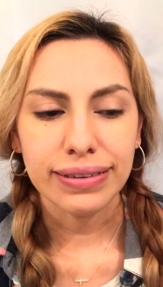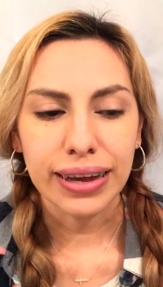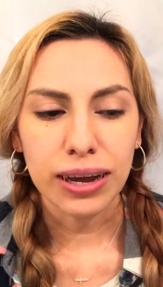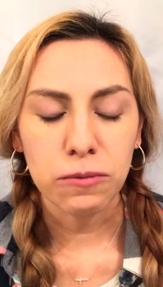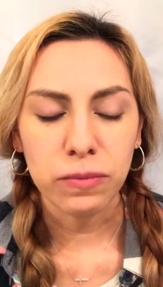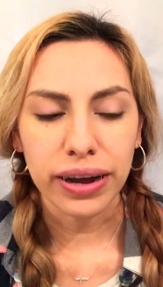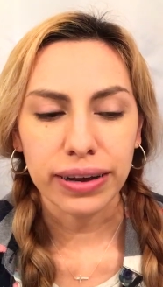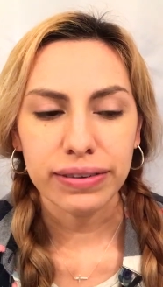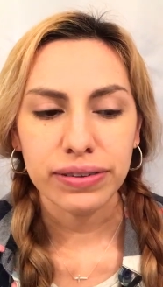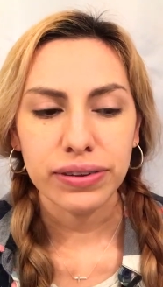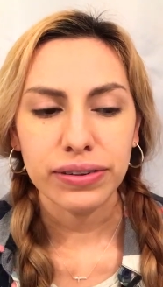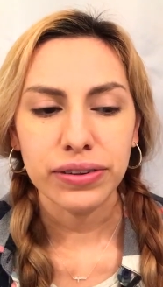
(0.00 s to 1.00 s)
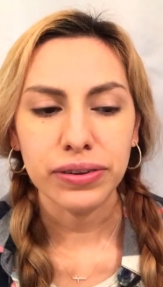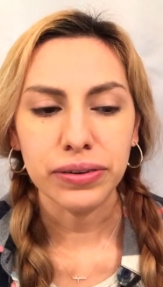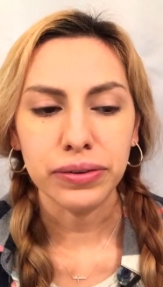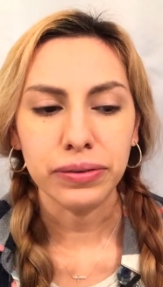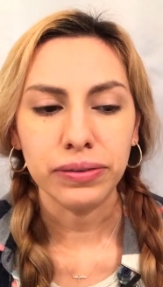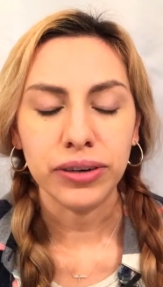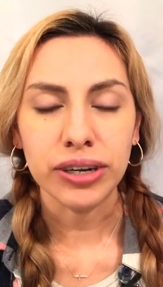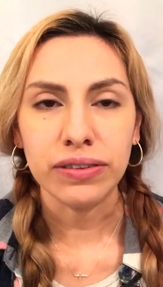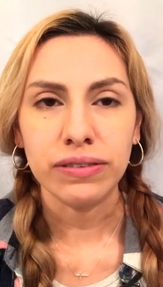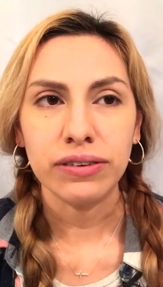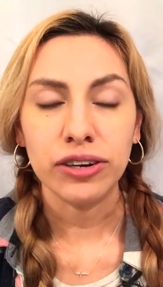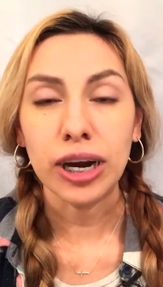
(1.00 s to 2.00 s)
did want to
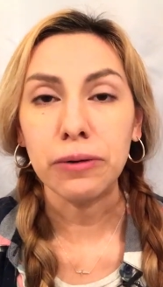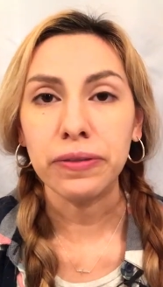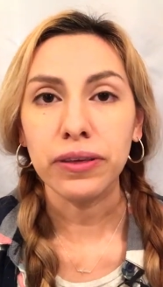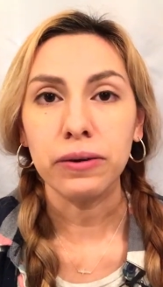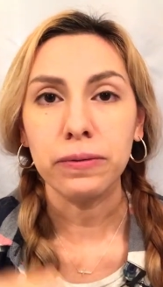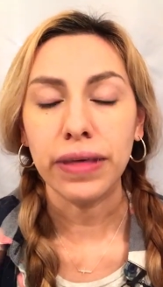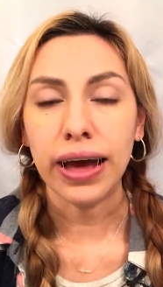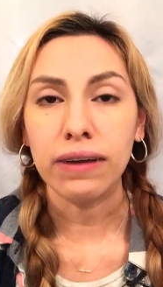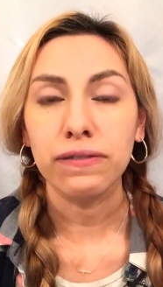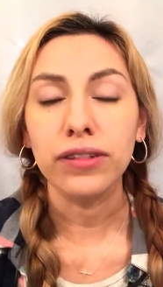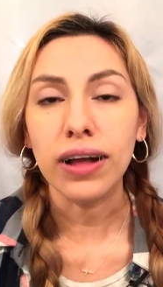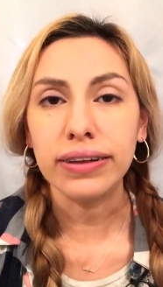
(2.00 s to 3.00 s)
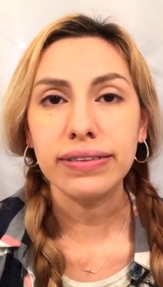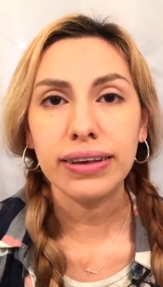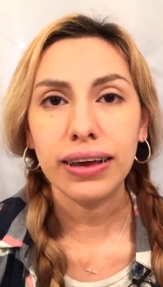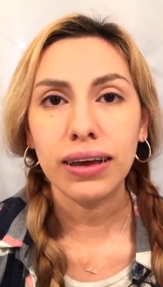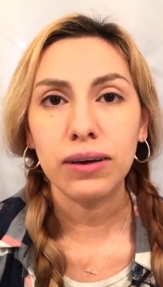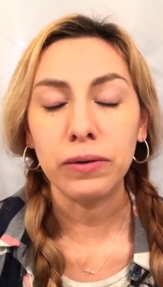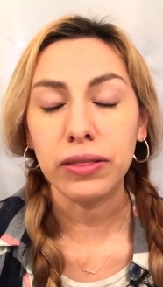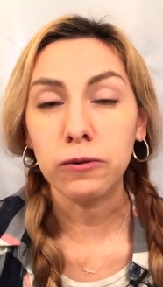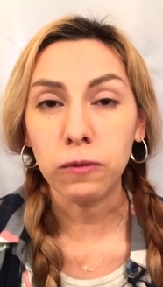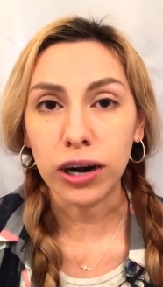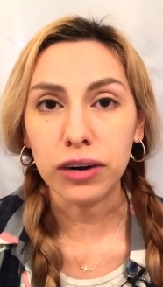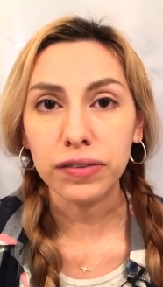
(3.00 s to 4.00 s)
just share with you that flossing with a
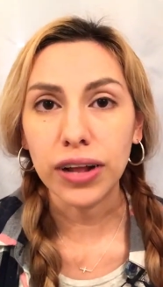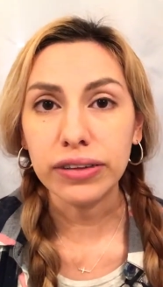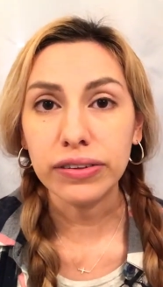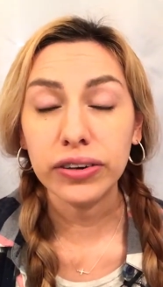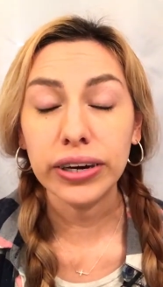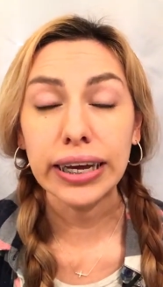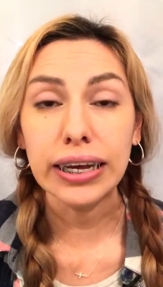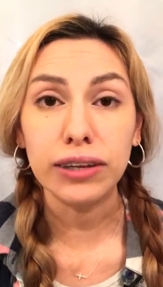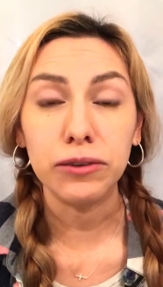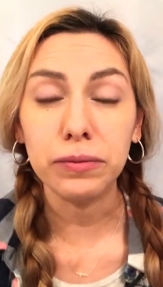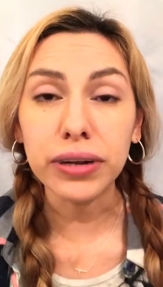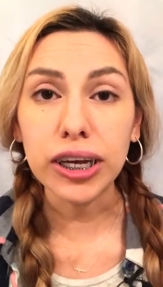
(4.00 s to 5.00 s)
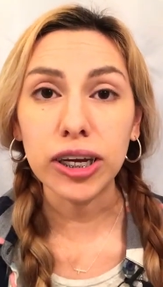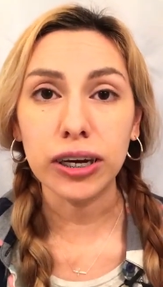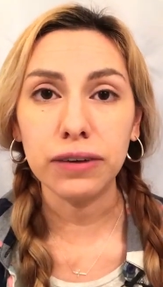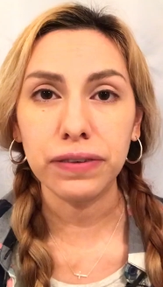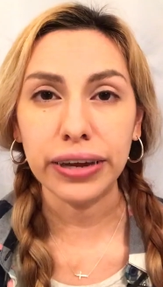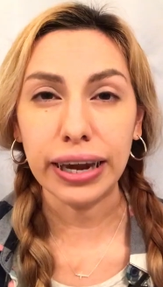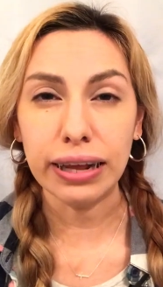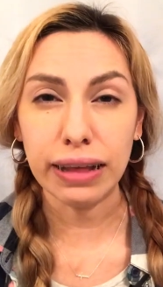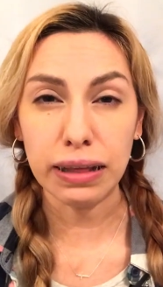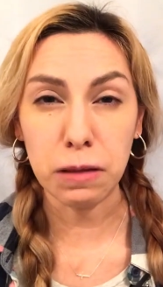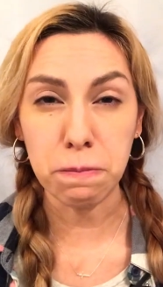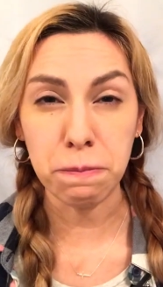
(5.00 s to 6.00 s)
water flosser is really good for getting
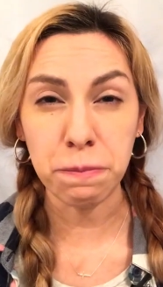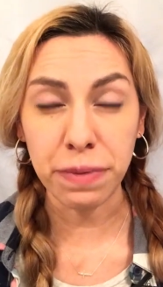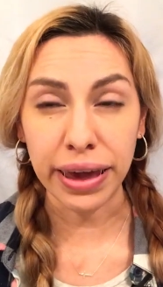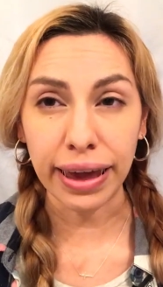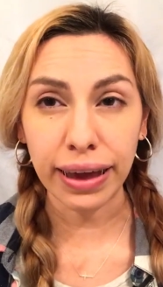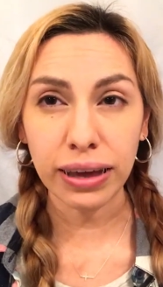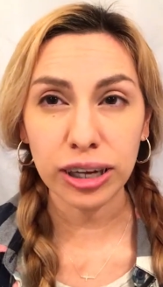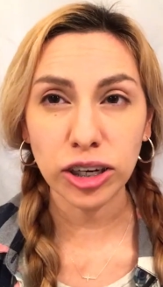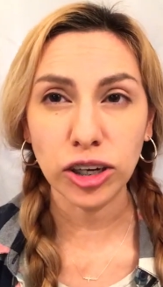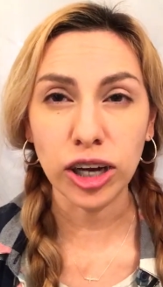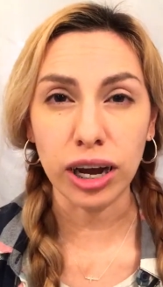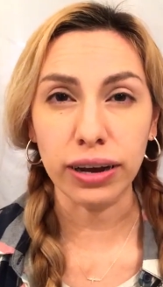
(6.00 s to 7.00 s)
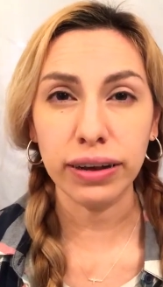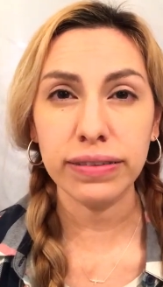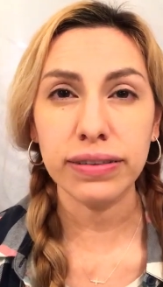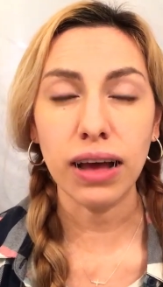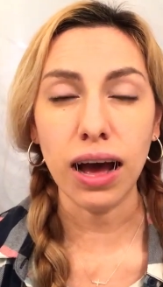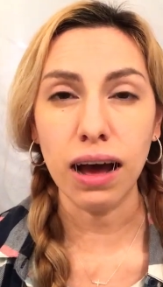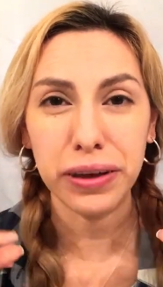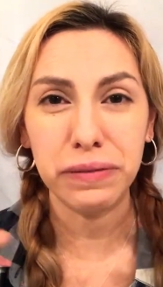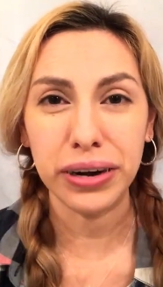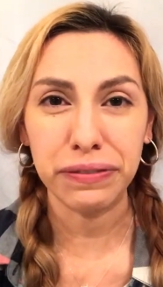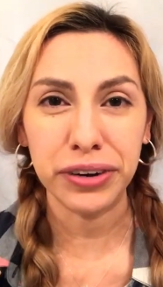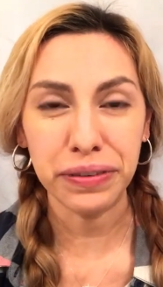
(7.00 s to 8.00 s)
like the big chunks of
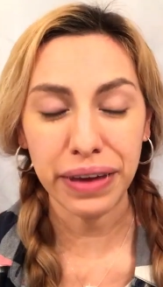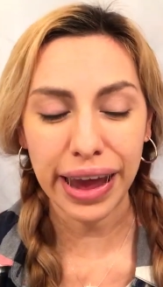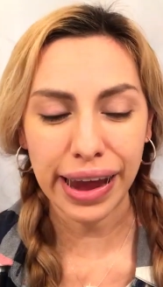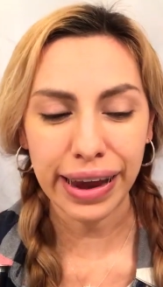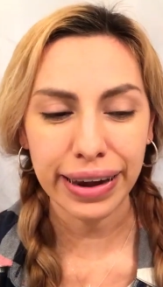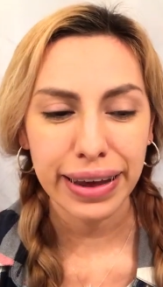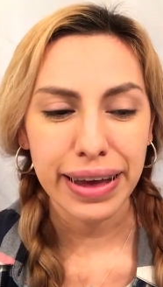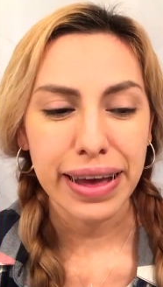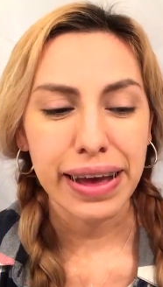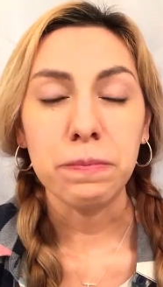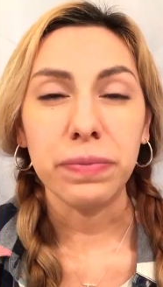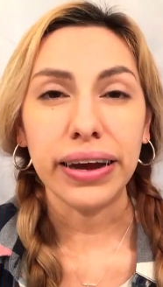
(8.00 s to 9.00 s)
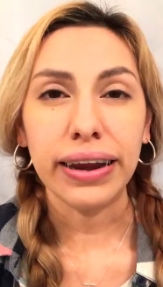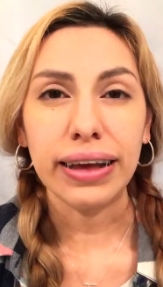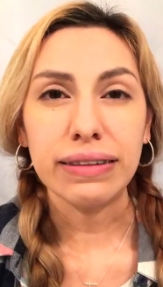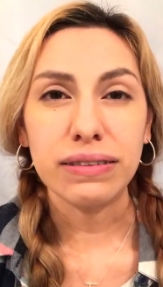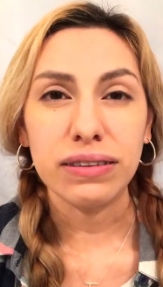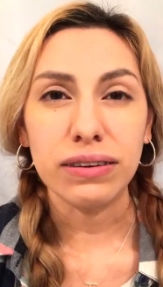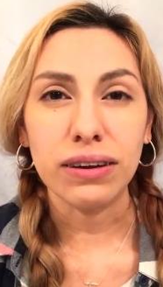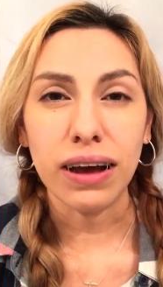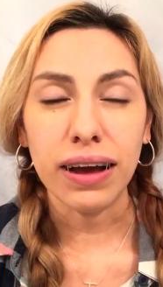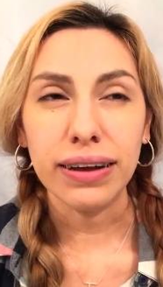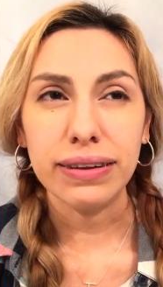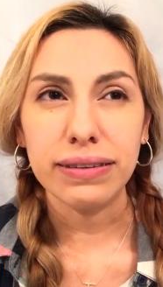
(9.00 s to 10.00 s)
whatever you ate, but it's
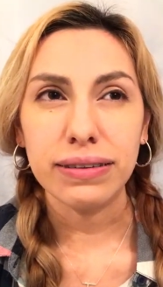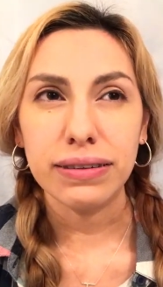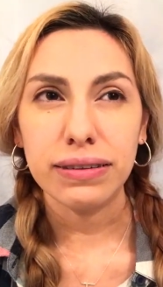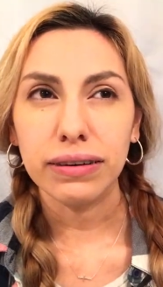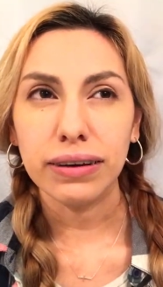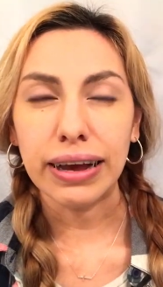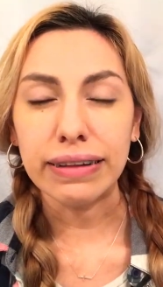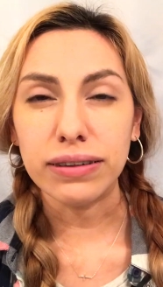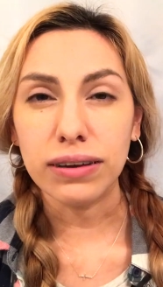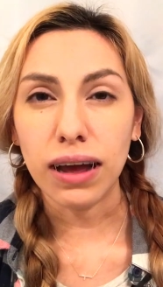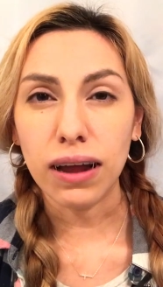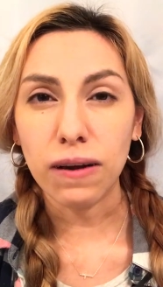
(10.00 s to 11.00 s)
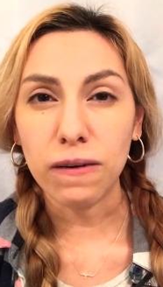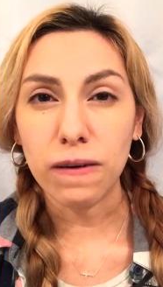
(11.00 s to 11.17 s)
not